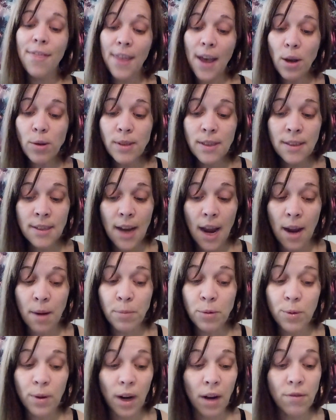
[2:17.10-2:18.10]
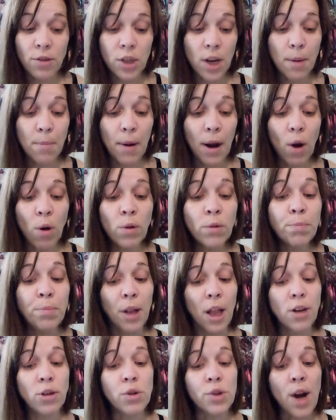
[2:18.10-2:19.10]
thousand times would I have shed my own
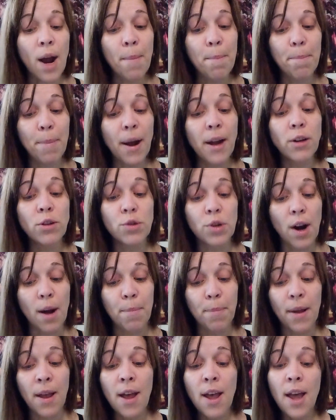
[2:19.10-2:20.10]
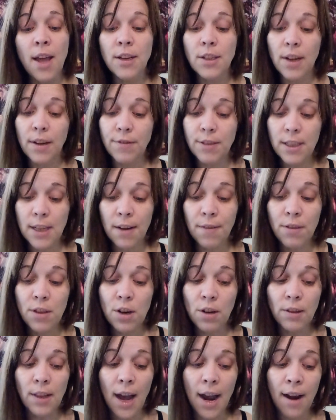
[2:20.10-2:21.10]
blood drop by drop to have saved
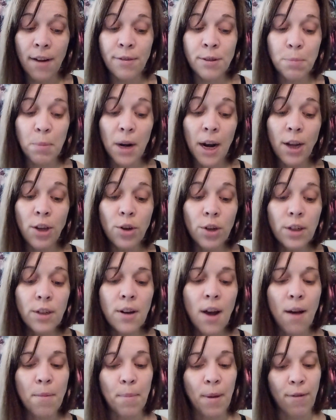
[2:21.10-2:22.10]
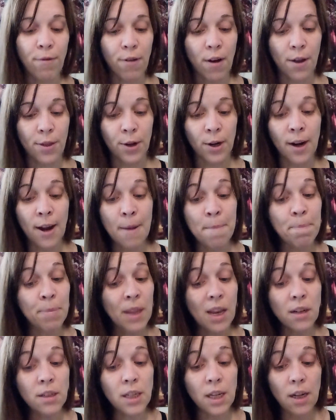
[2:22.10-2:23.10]
their lives, but I could not, my father.
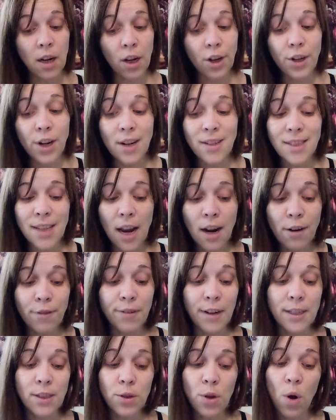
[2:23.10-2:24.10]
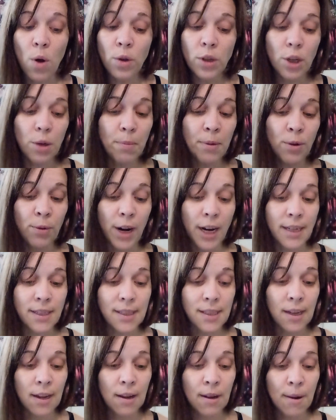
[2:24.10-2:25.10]
Indeed, I could not sacrifice the whole human
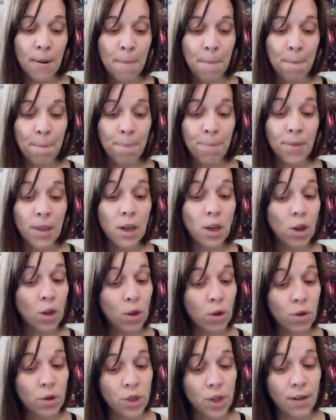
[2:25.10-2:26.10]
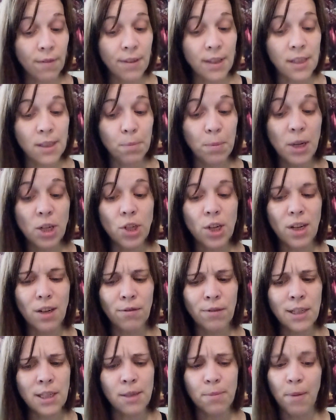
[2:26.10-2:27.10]
race. The conclusion of this speech
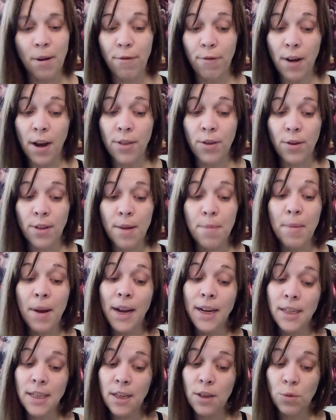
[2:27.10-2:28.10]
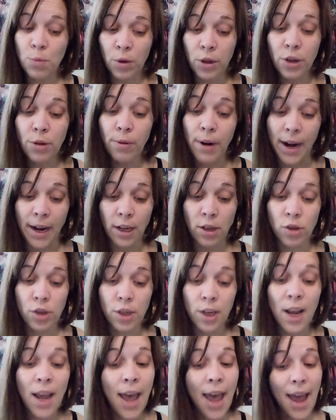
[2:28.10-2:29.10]
convinced my father that my ideas were
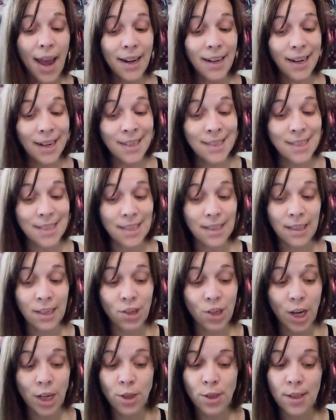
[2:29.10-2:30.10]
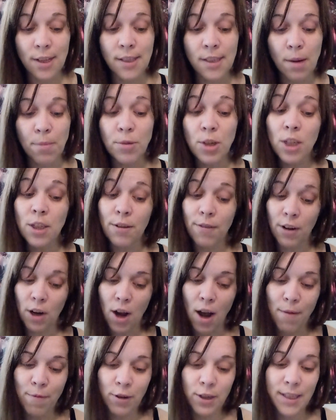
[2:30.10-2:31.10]
deranged, and he instantly changed the subject of our
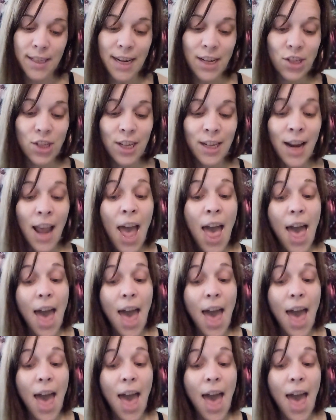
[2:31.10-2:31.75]
conversation